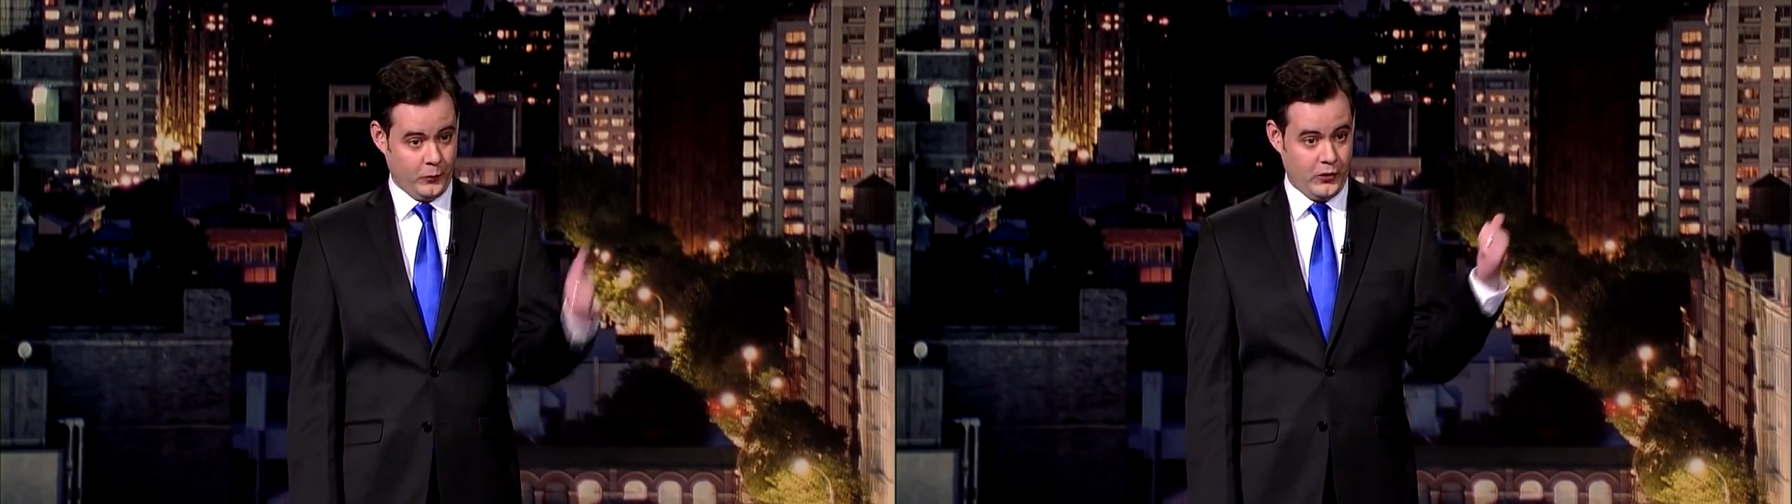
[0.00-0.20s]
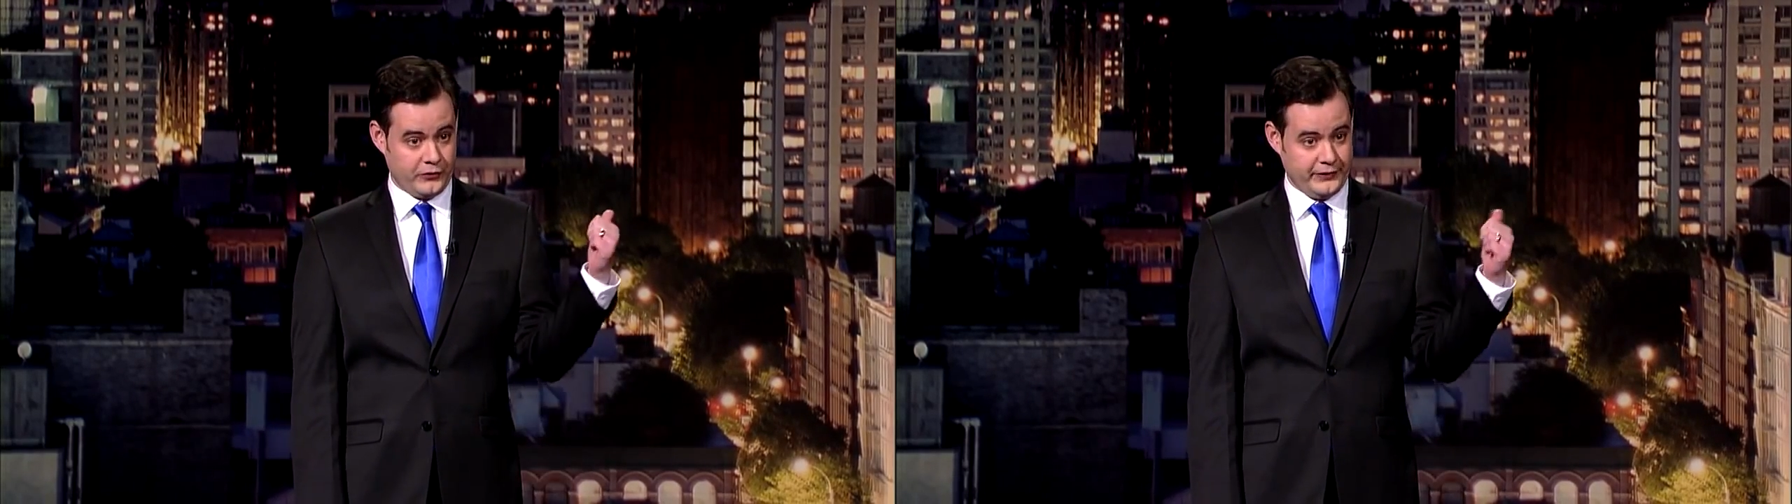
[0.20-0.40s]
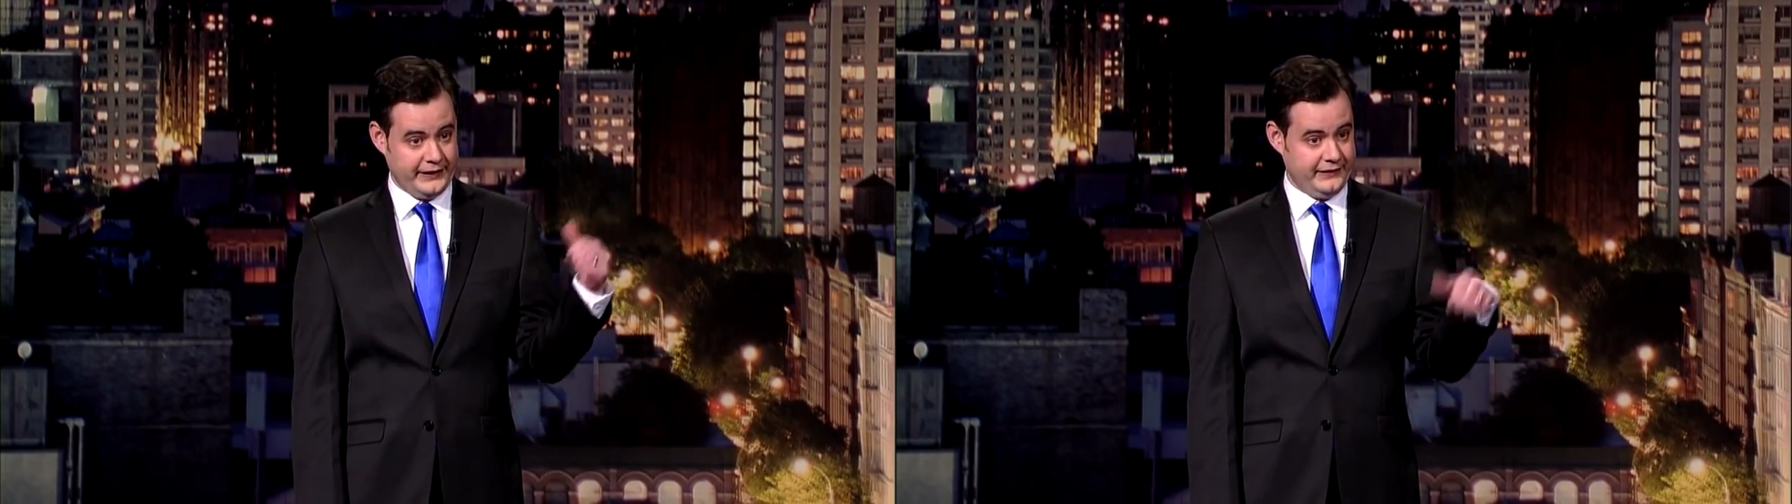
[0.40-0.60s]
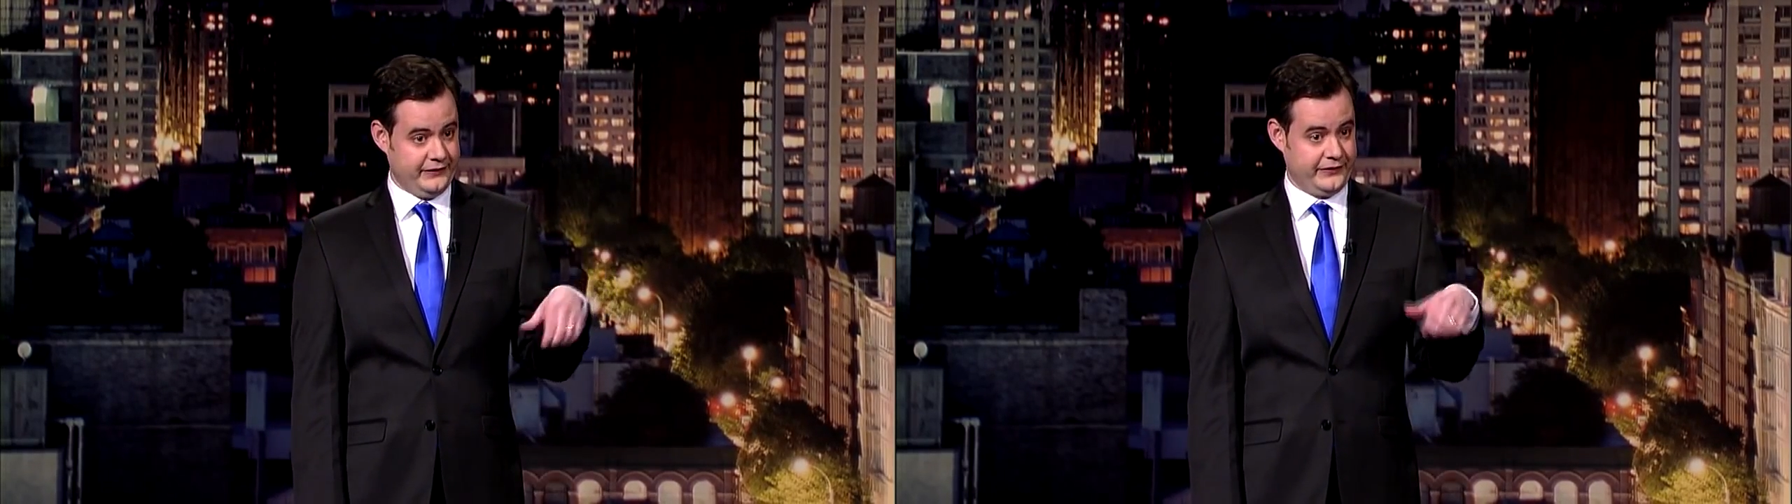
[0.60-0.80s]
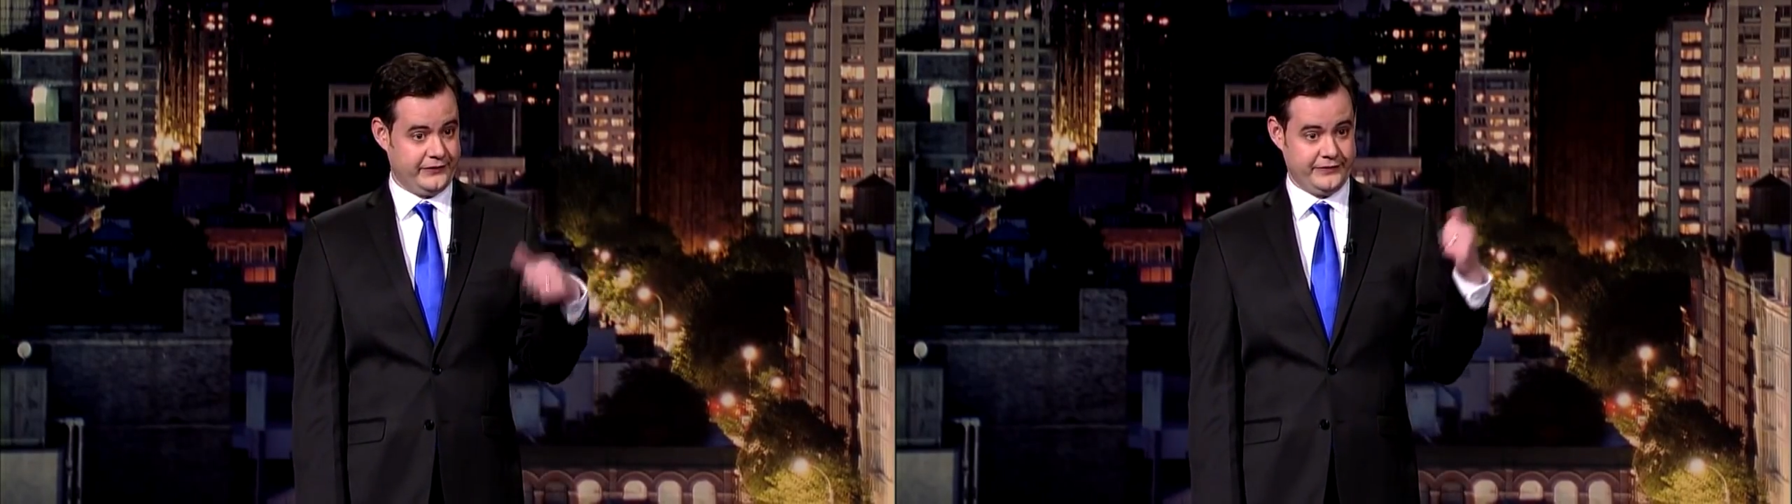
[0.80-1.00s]
the
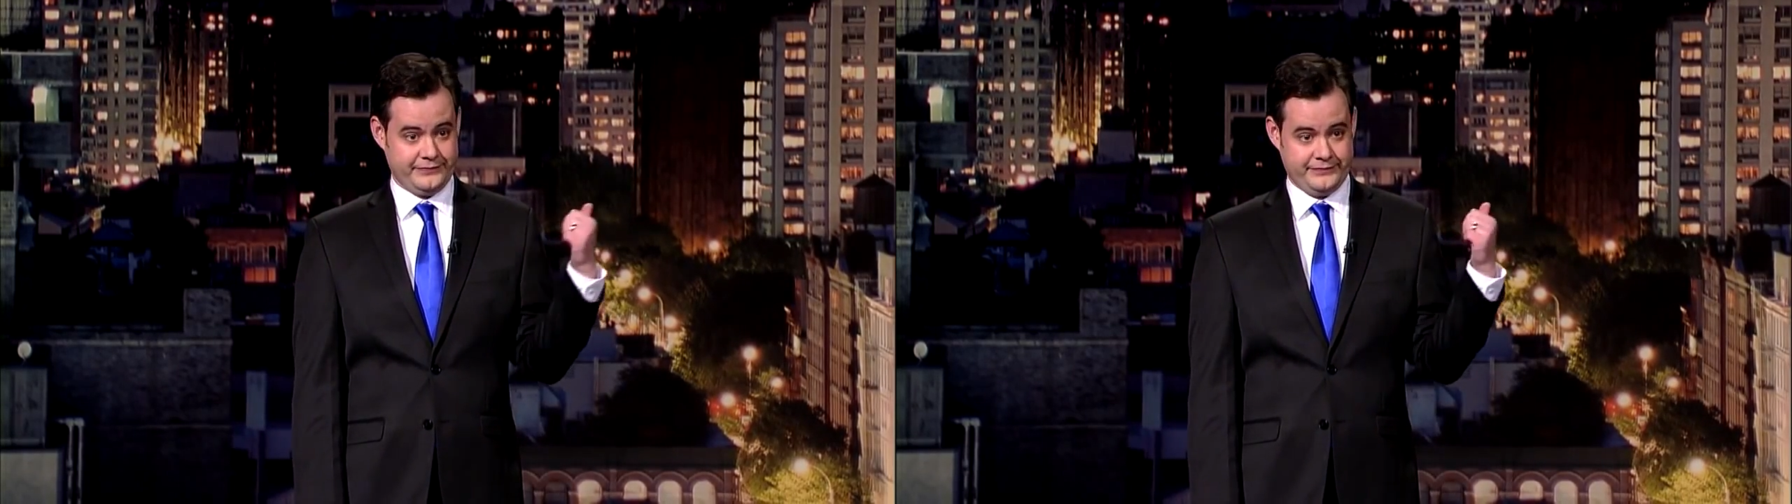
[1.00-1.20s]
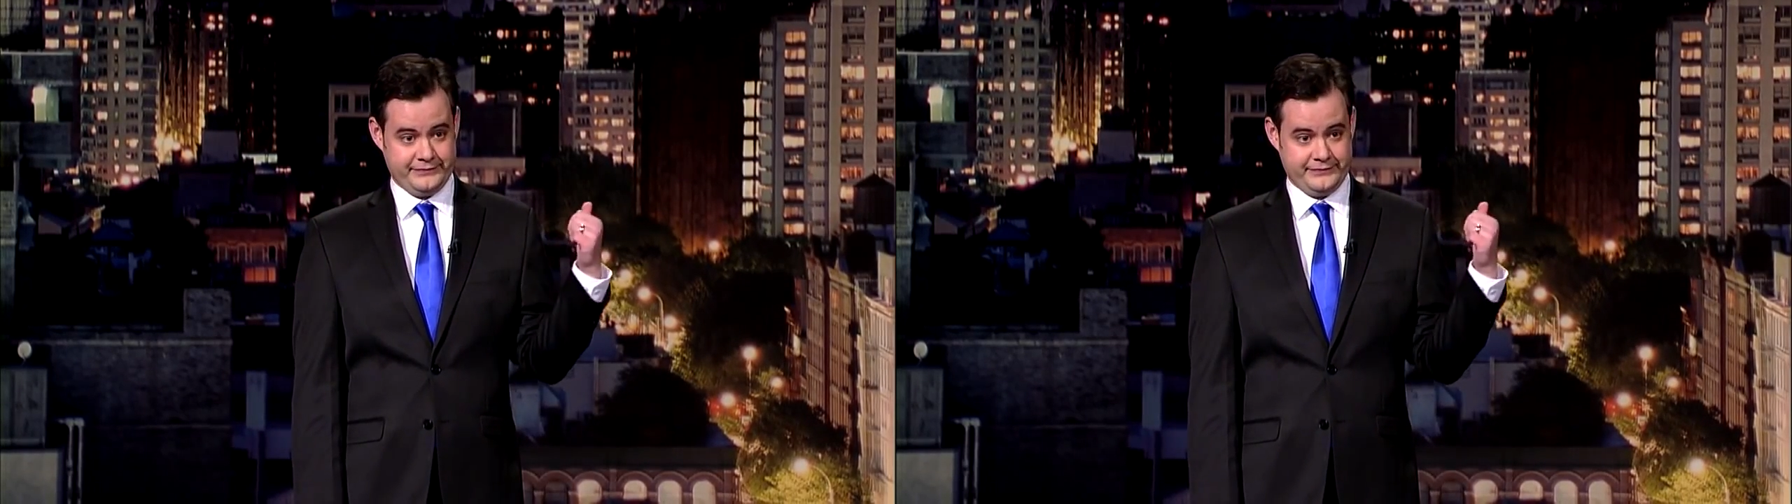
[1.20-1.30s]
Walgreens